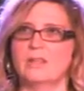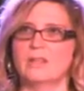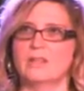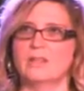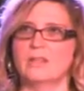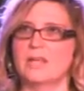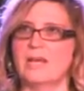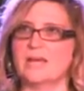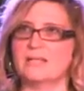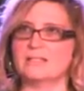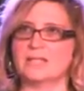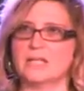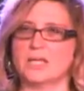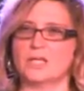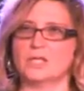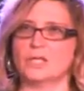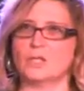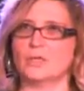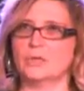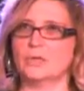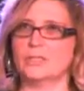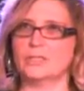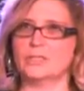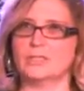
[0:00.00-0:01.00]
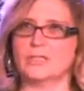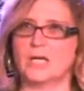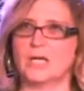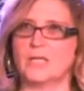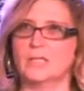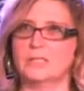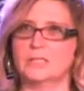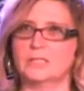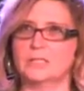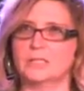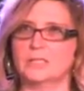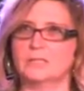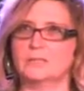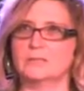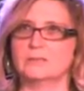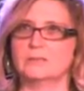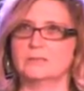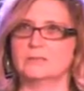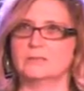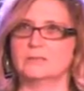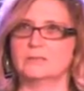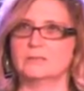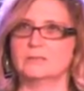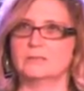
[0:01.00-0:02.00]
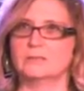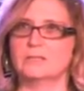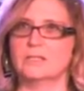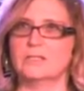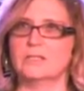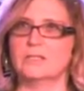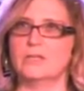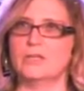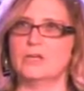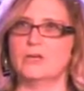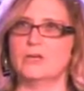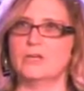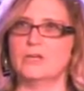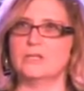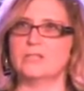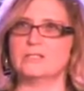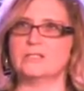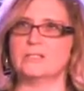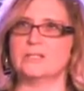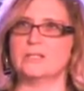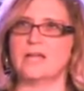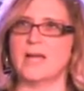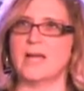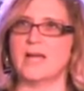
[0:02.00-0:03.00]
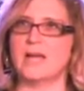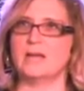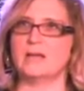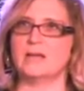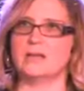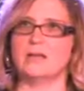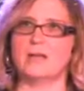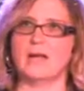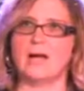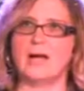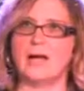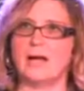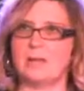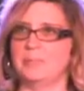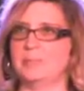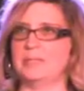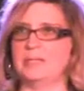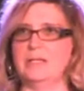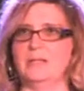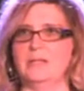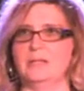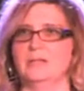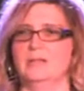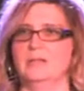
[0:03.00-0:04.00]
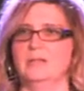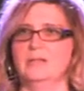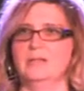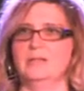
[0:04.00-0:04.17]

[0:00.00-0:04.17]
It has that golden color. You know, it's not hoppy.